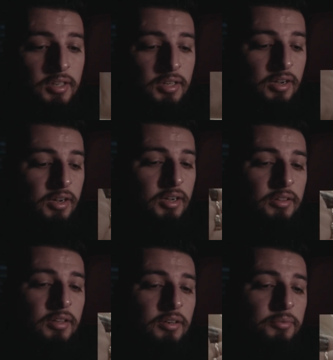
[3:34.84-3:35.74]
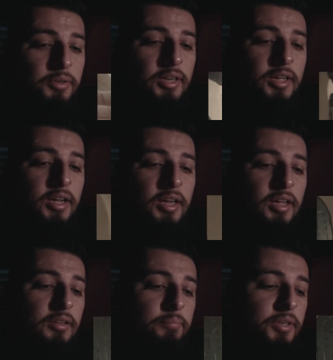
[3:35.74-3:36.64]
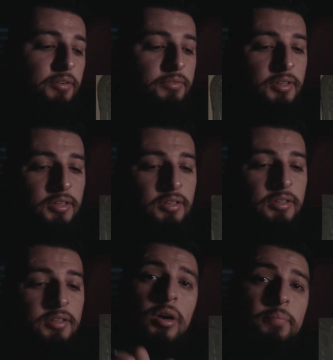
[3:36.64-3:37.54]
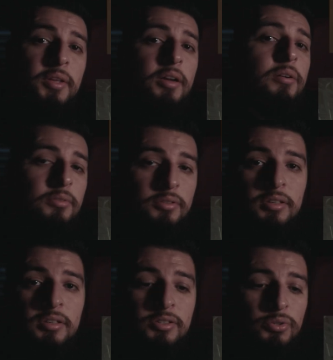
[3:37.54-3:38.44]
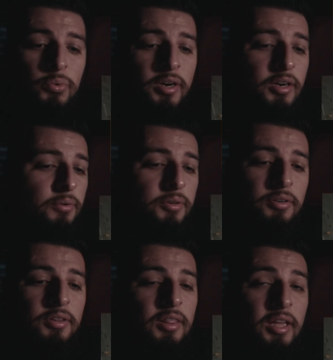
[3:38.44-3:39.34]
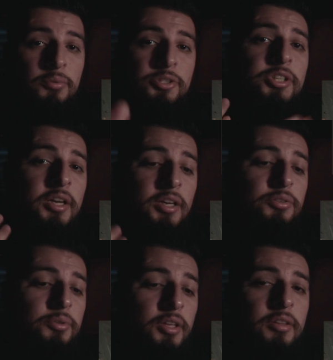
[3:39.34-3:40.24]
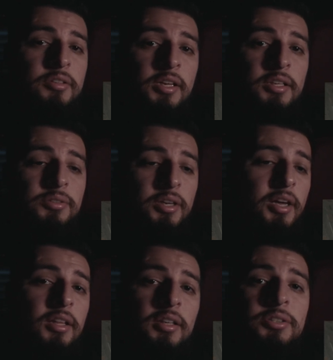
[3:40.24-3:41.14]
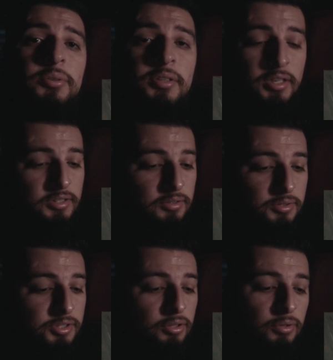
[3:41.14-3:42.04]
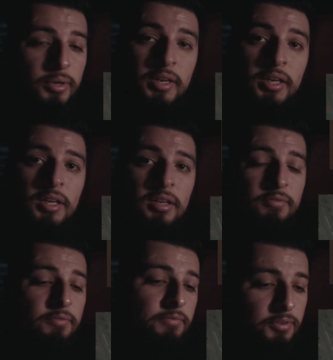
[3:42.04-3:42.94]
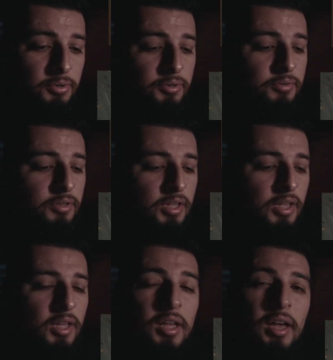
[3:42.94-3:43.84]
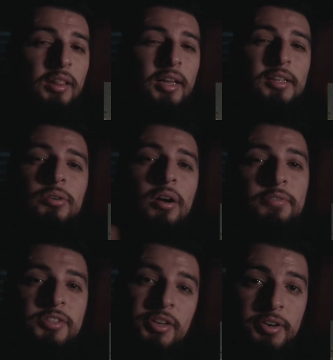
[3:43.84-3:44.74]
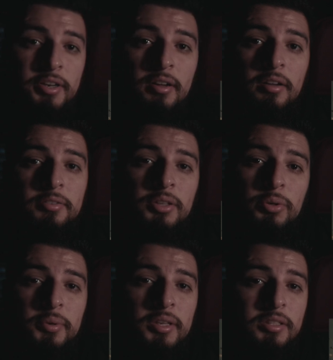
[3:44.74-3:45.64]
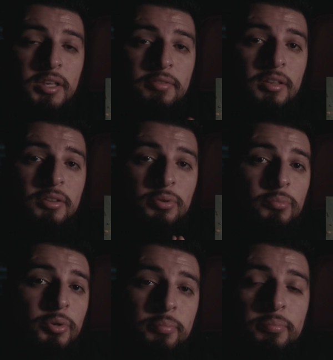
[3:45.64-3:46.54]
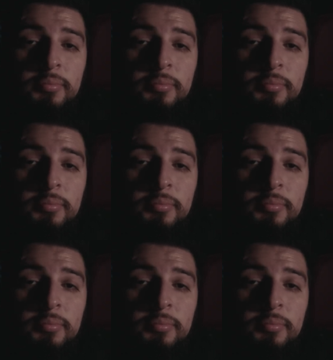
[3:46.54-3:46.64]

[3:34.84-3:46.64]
All right, and then we kind of had a bit of a cropped out square where the light was shining through the other side, so it kind of led to a nice little silhouette-y photo. I like to off-center it off a little bit, give it a little more